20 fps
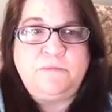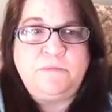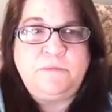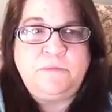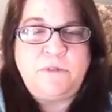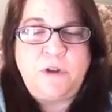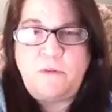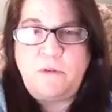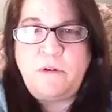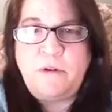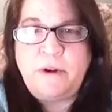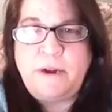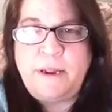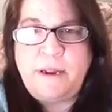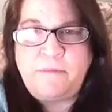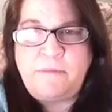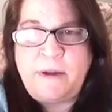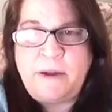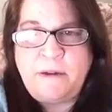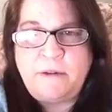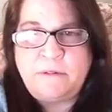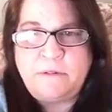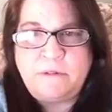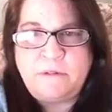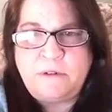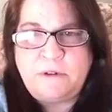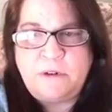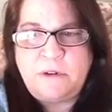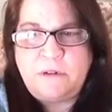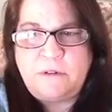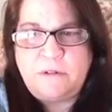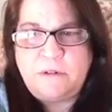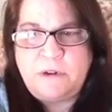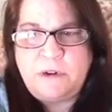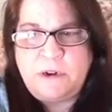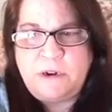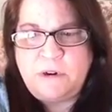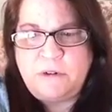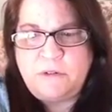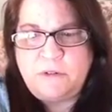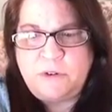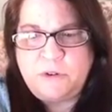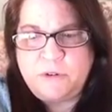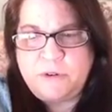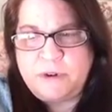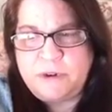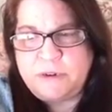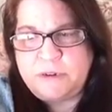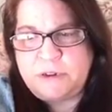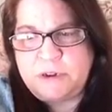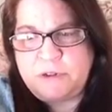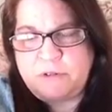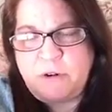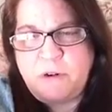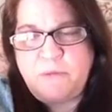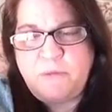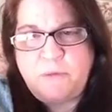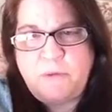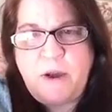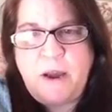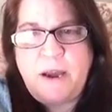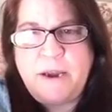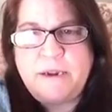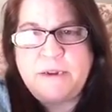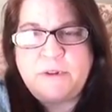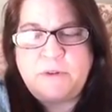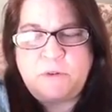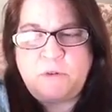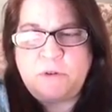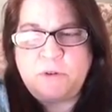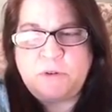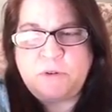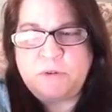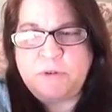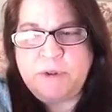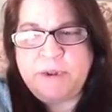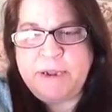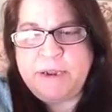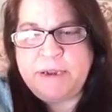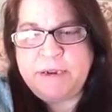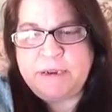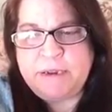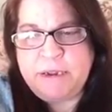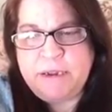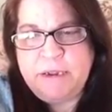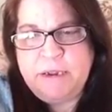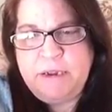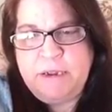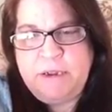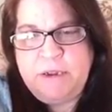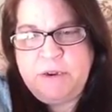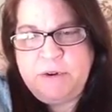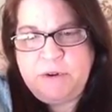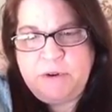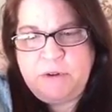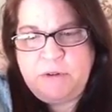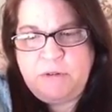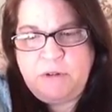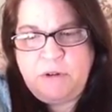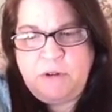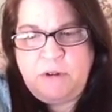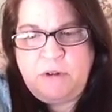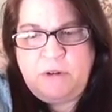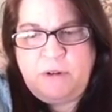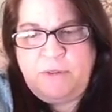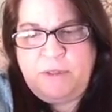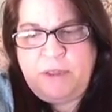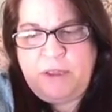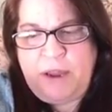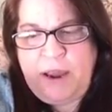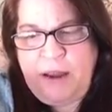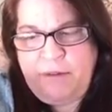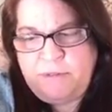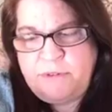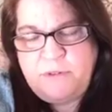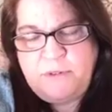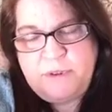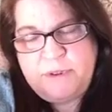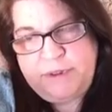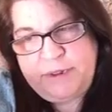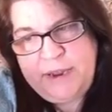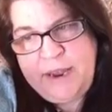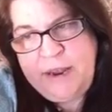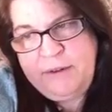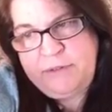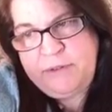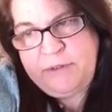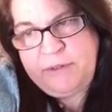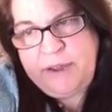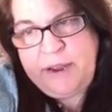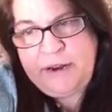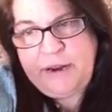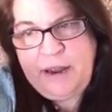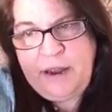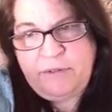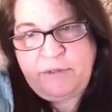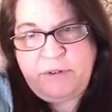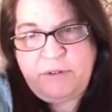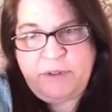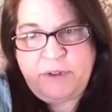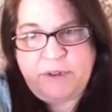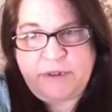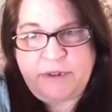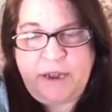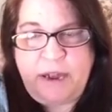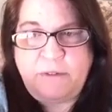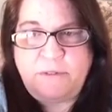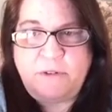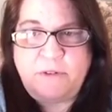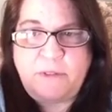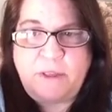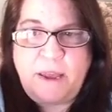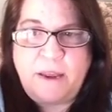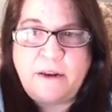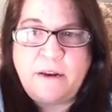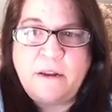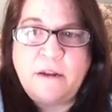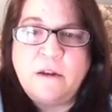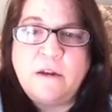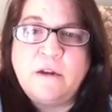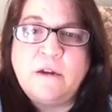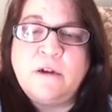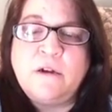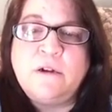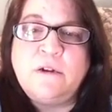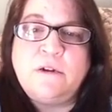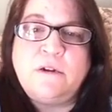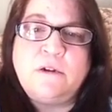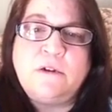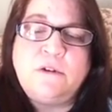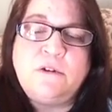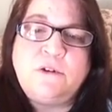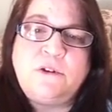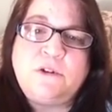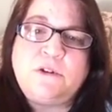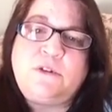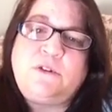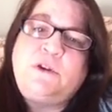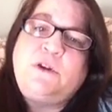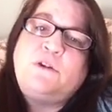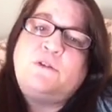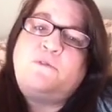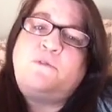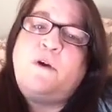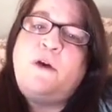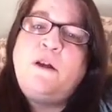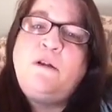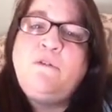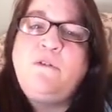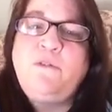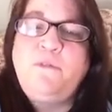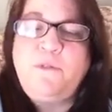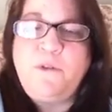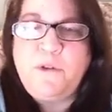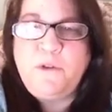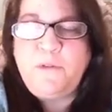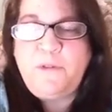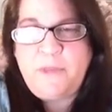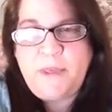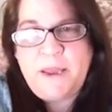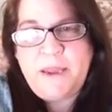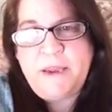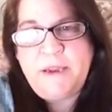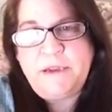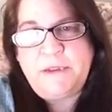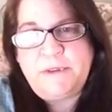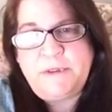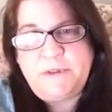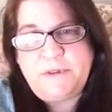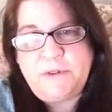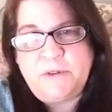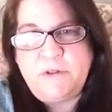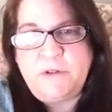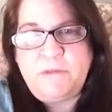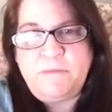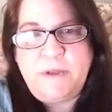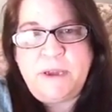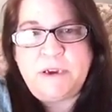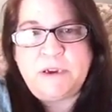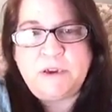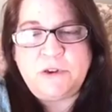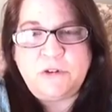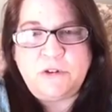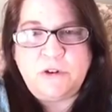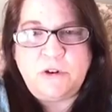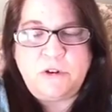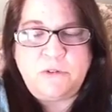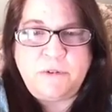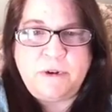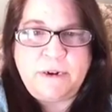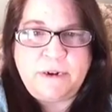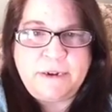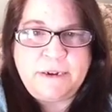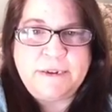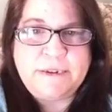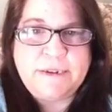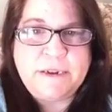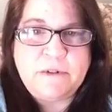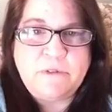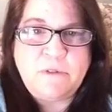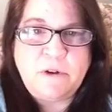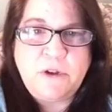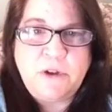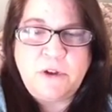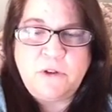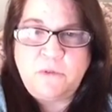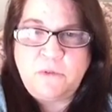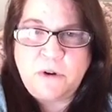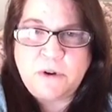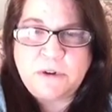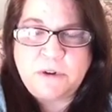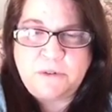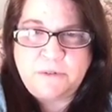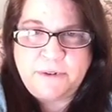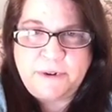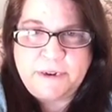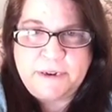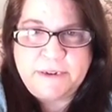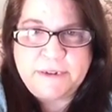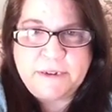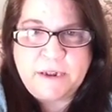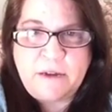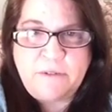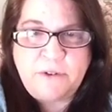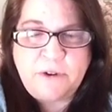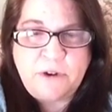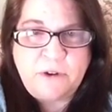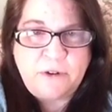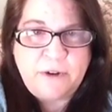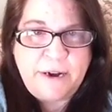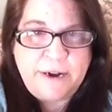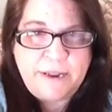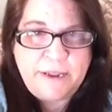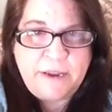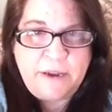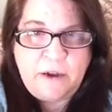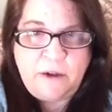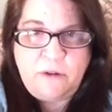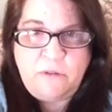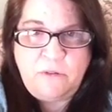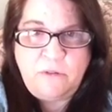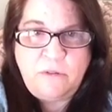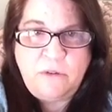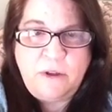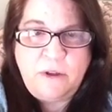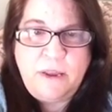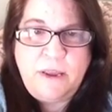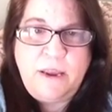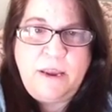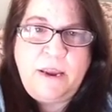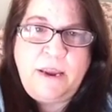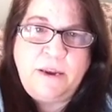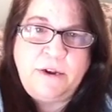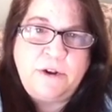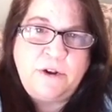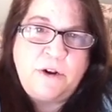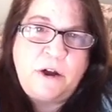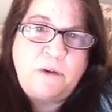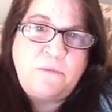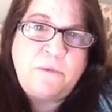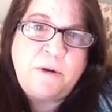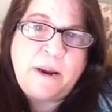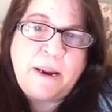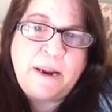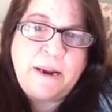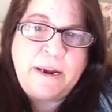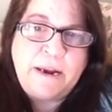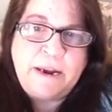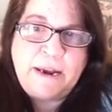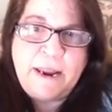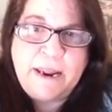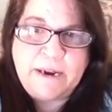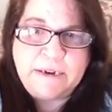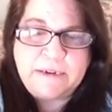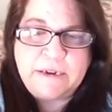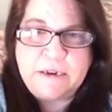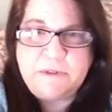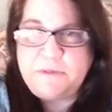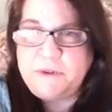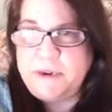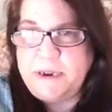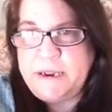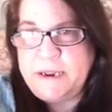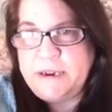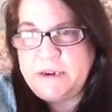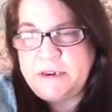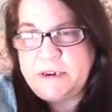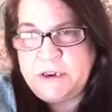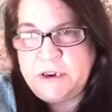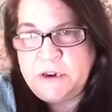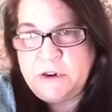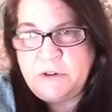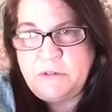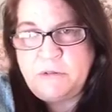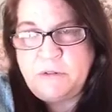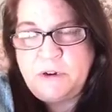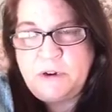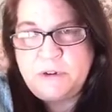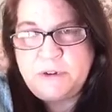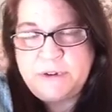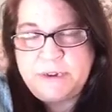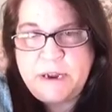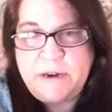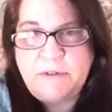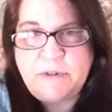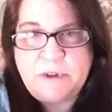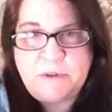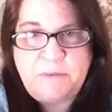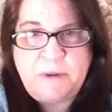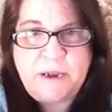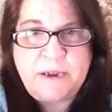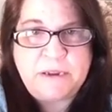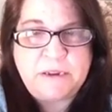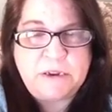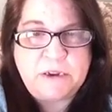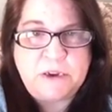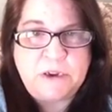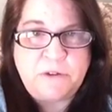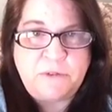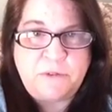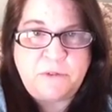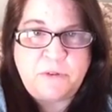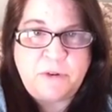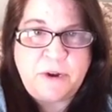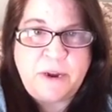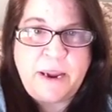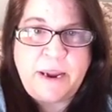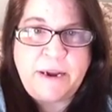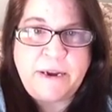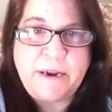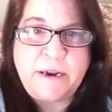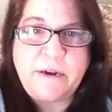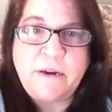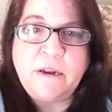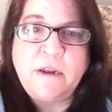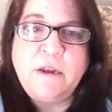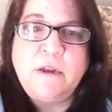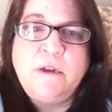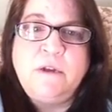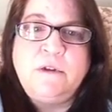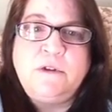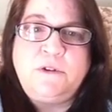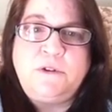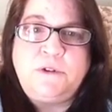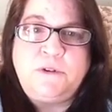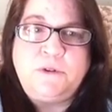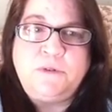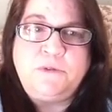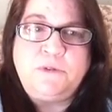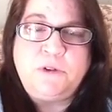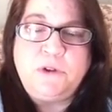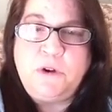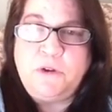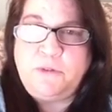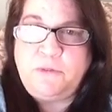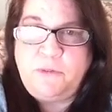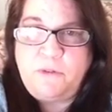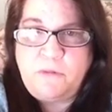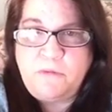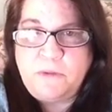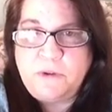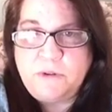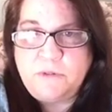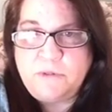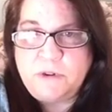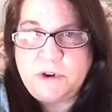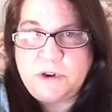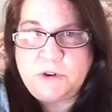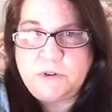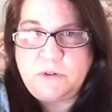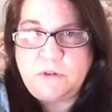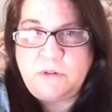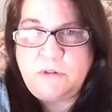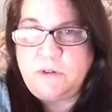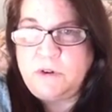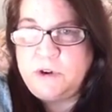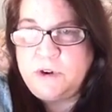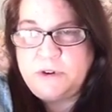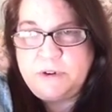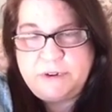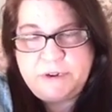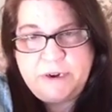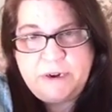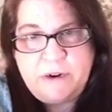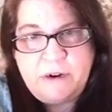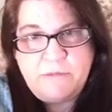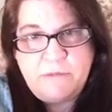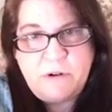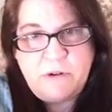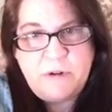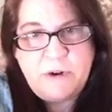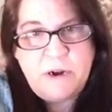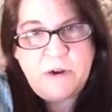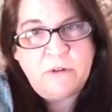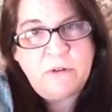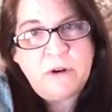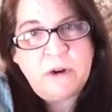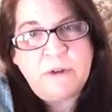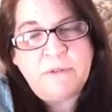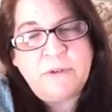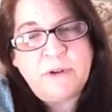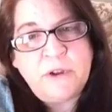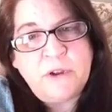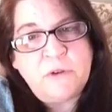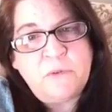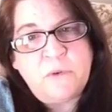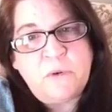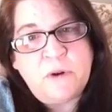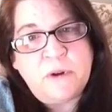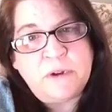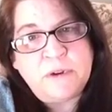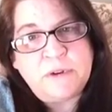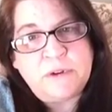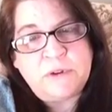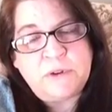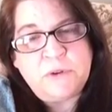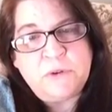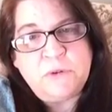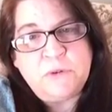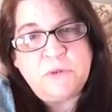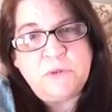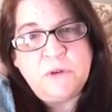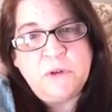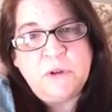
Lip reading: don't worry about, doing it script-wise, or doing it, I have to do this, I have to do that, I have to do this, I have to do that. Just, follow a few things so you make sure you're releasing what you want to release of, and you're letting go. And you're not bringing any negativity into your sacred space that you've created to do your full moon ritual, or your ceremony, or whatever you want to,